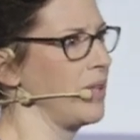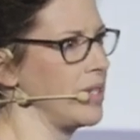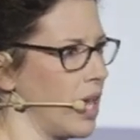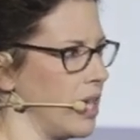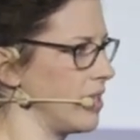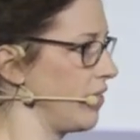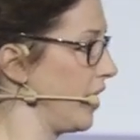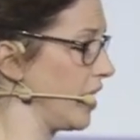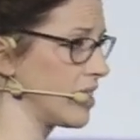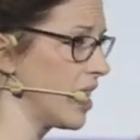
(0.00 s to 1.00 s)
these kinds of
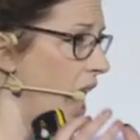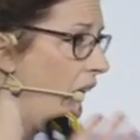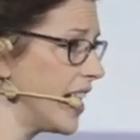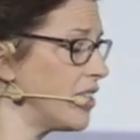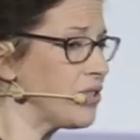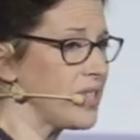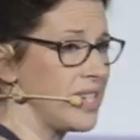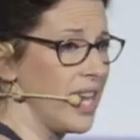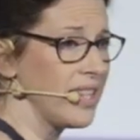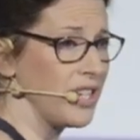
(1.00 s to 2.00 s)
things. I
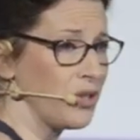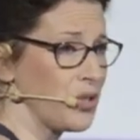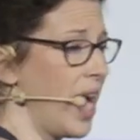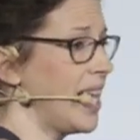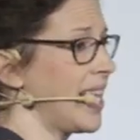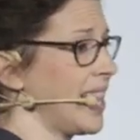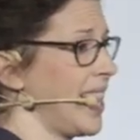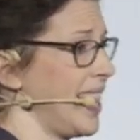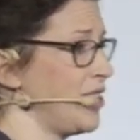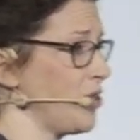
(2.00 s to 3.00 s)
understand that you're trying to get the
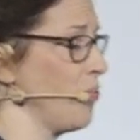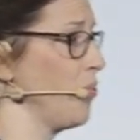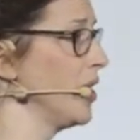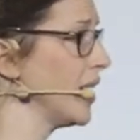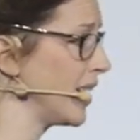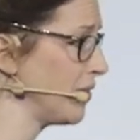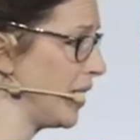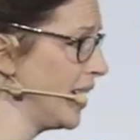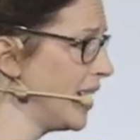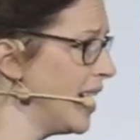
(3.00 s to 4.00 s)
thing to work,
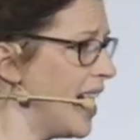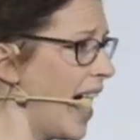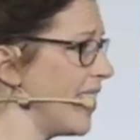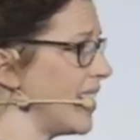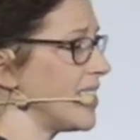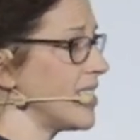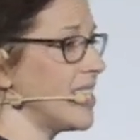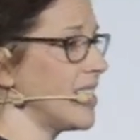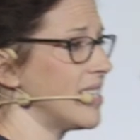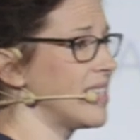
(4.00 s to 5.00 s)
right? And that it doesn't
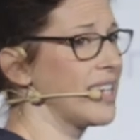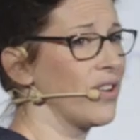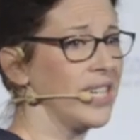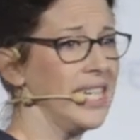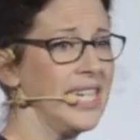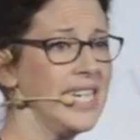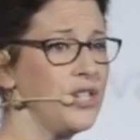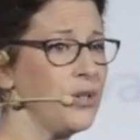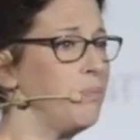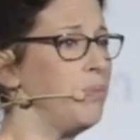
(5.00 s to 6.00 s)
necessarily need
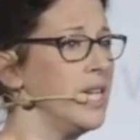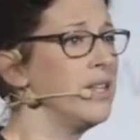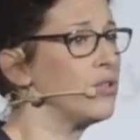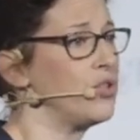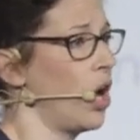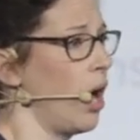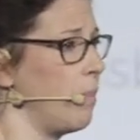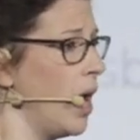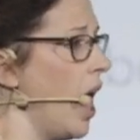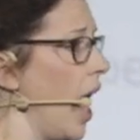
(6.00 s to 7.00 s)
to be the
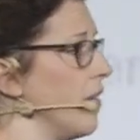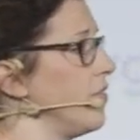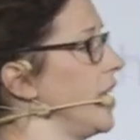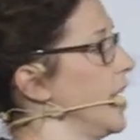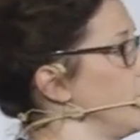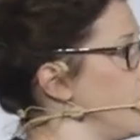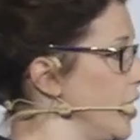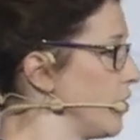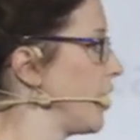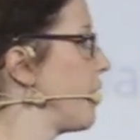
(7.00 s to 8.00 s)
job of the
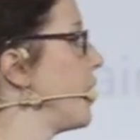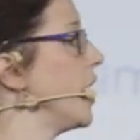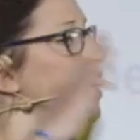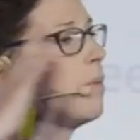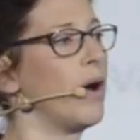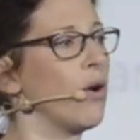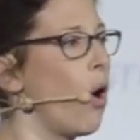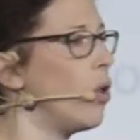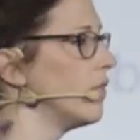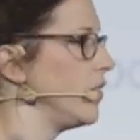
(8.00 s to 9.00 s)
engineer to think about
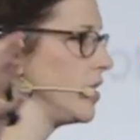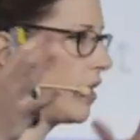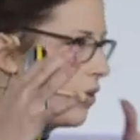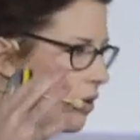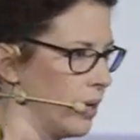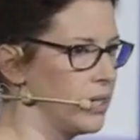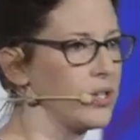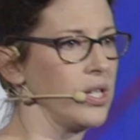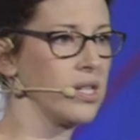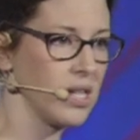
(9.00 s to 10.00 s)
all of these other
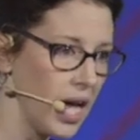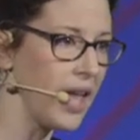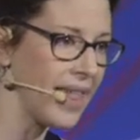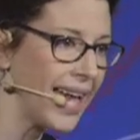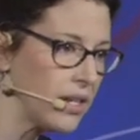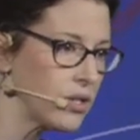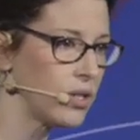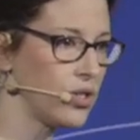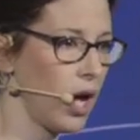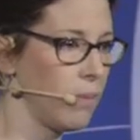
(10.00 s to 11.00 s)
questions. That is
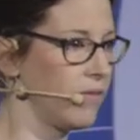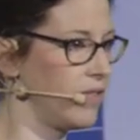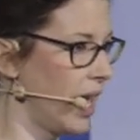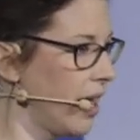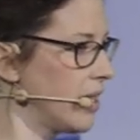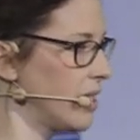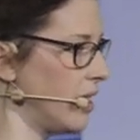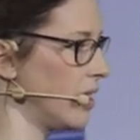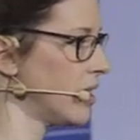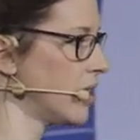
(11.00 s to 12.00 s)
the job of the
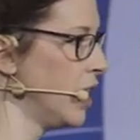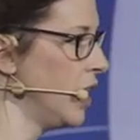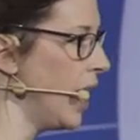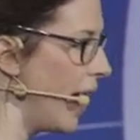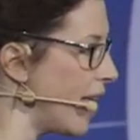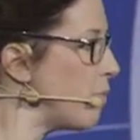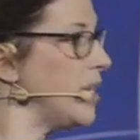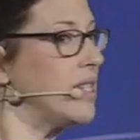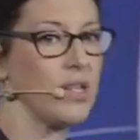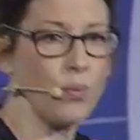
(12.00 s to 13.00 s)
ethicist. And that
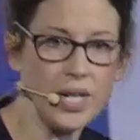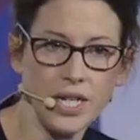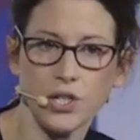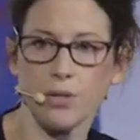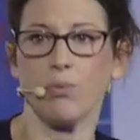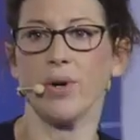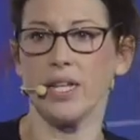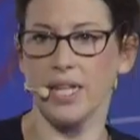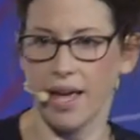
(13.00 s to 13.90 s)
means that we need to bring the